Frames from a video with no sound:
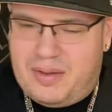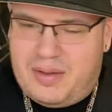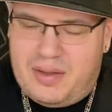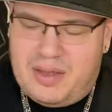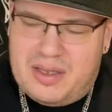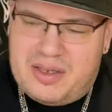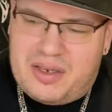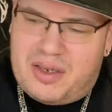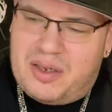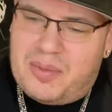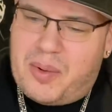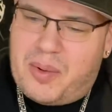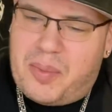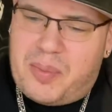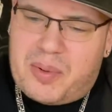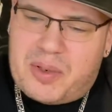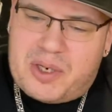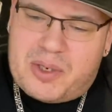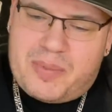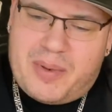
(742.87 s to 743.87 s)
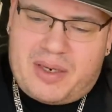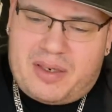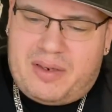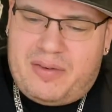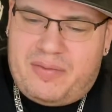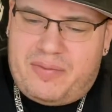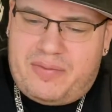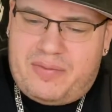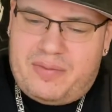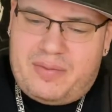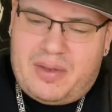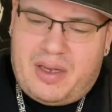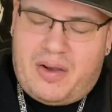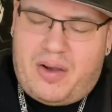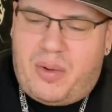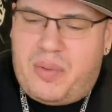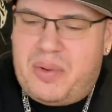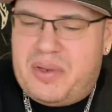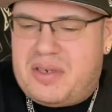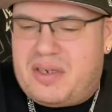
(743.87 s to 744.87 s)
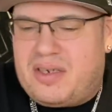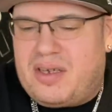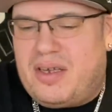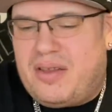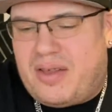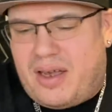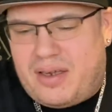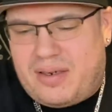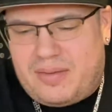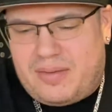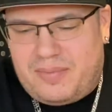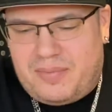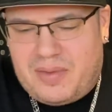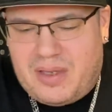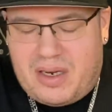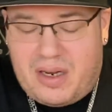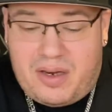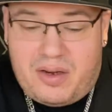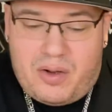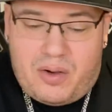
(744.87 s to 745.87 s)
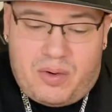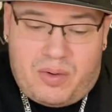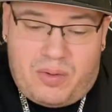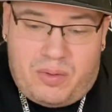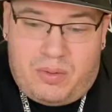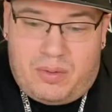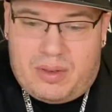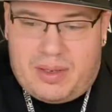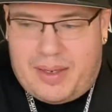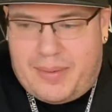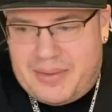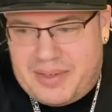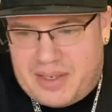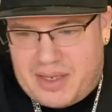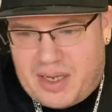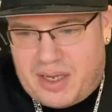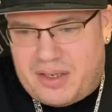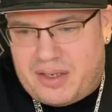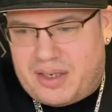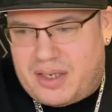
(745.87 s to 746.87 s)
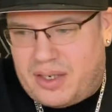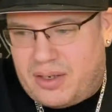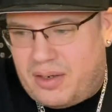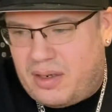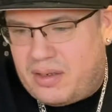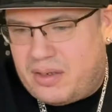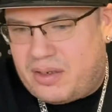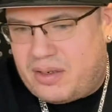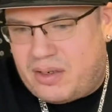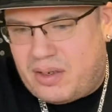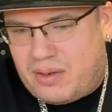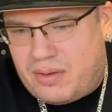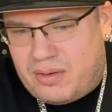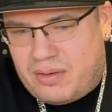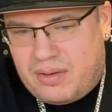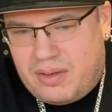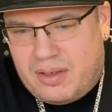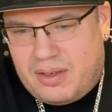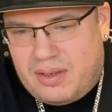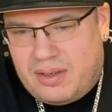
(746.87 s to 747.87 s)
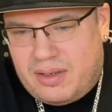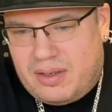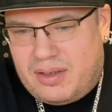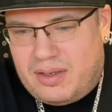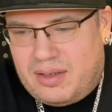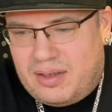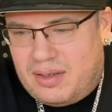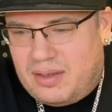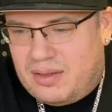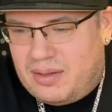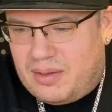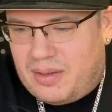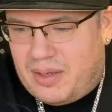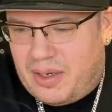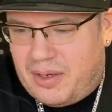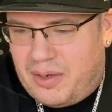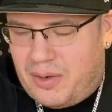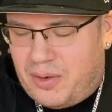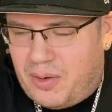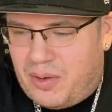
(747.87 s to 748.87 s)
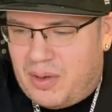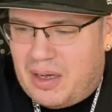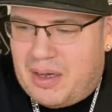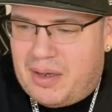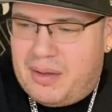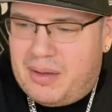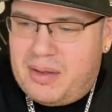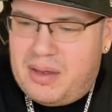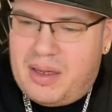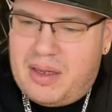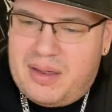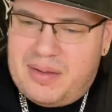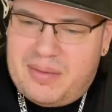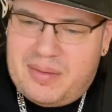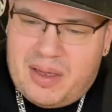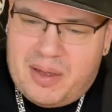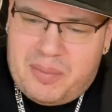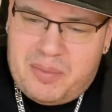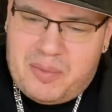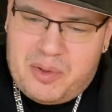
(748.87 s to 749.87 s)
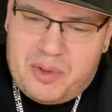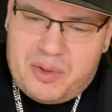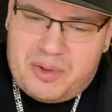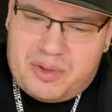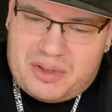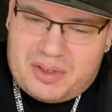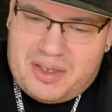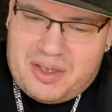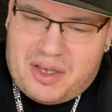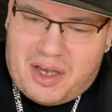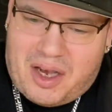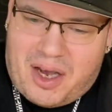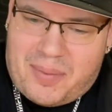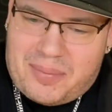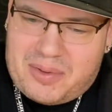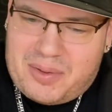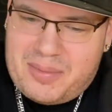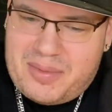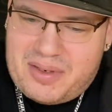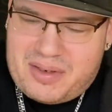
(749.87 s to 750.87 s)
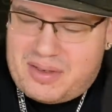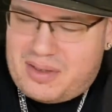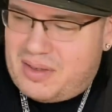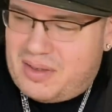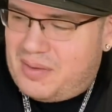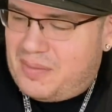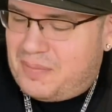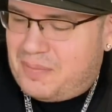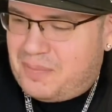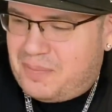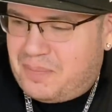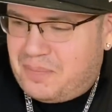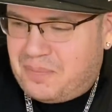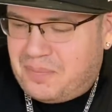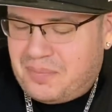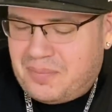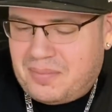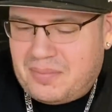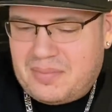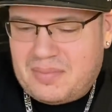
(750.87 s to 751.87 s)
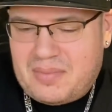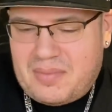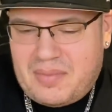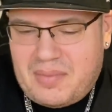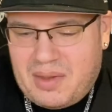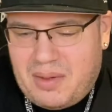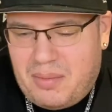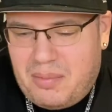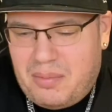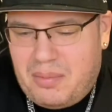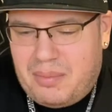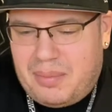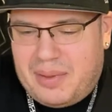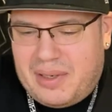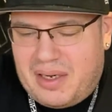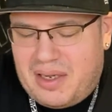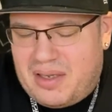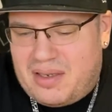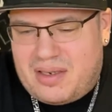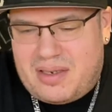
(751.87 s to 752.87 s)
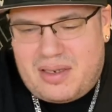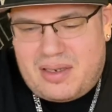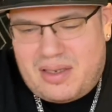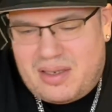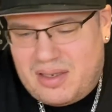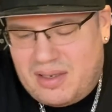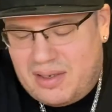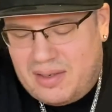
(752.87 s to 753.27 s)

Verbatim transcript: it's all about perspective. I always say that. And I know I'm a Sagittarius, so I know I, I'm usually the optimist, but it's,